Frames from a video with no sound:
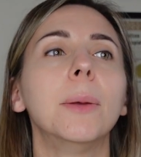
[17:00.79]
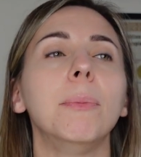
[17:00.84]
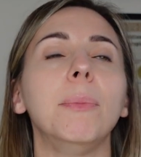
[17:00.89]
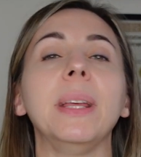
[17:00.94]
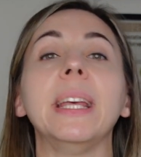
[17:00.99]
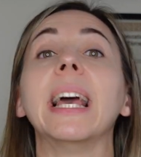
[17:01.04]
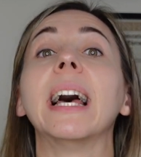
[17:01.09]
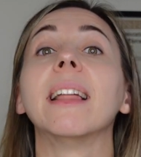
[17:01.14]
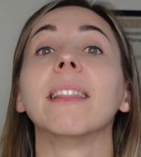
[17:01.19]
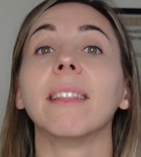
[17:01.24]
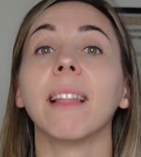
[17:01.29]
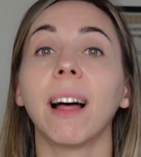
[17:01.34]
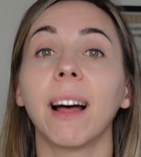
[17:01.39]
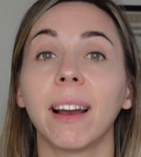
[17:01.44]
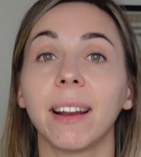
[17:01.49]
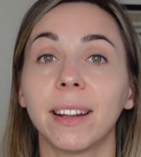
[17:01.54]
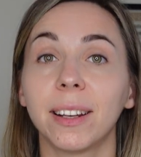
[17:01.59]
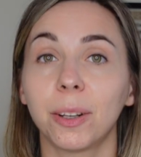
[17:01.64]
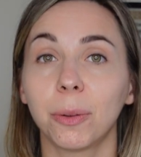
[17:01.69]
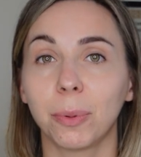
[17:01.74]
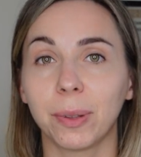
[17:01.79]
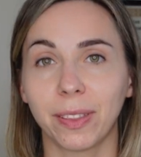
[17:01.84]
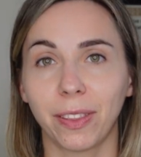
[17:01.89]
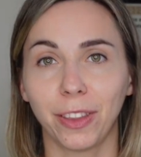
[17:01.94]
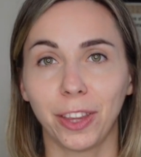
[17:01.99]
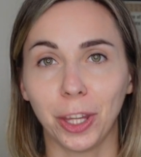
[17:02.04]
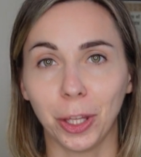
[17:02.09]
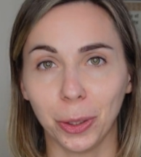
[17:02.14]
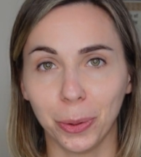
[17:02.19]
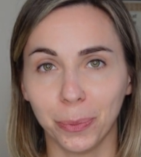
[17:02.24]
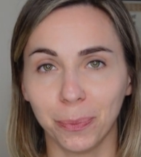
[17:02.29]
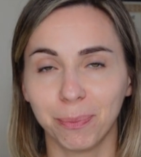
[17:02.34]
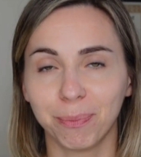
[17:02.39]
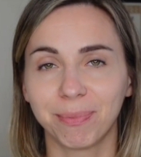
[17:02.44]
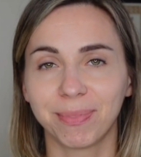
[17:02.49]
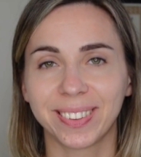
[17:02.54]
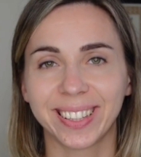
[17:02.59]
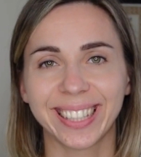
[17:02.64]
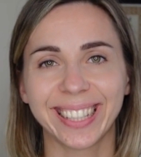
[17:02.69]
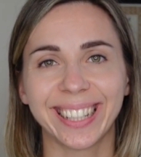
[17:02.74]
be aligned with you.
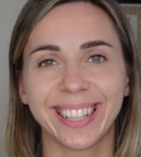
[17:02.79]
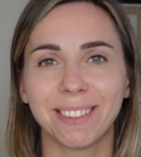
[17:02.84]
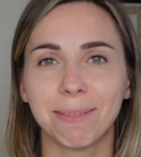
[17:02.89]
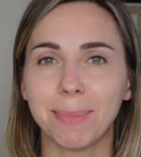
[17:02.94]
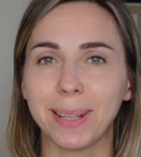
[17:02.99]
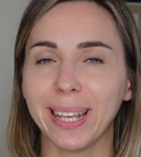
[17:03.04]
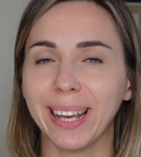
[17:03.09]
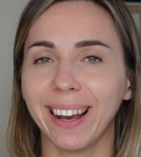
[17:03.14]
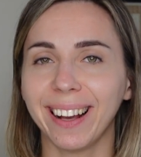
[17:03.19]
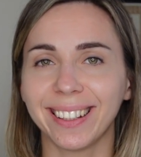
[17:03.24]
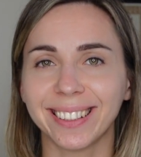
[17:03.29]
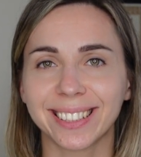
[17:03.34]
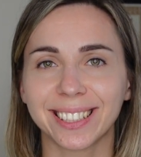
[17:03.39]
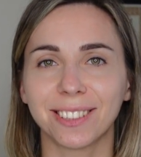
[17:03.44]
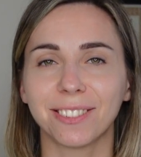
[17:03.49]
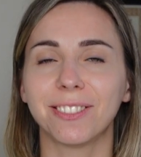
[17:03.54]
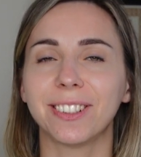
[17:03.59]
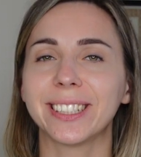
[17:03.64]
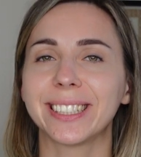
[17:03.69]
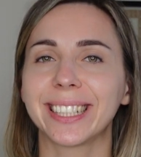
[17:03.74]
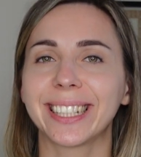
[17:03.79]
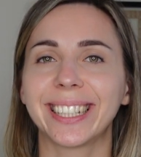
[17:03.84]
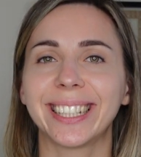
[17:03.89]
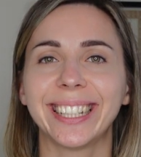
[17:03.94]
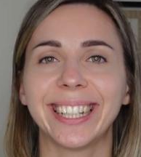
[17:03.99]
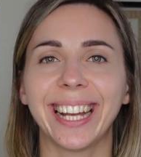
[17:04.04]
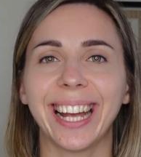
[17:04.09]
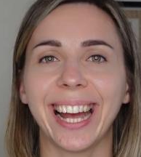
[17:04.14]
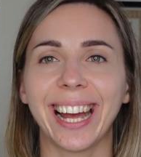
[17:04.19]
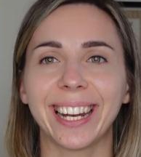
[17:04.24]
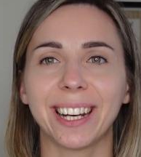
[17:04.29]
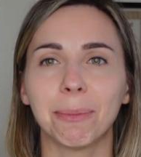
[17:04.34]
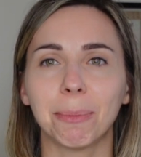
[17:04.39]
Be healthy physically and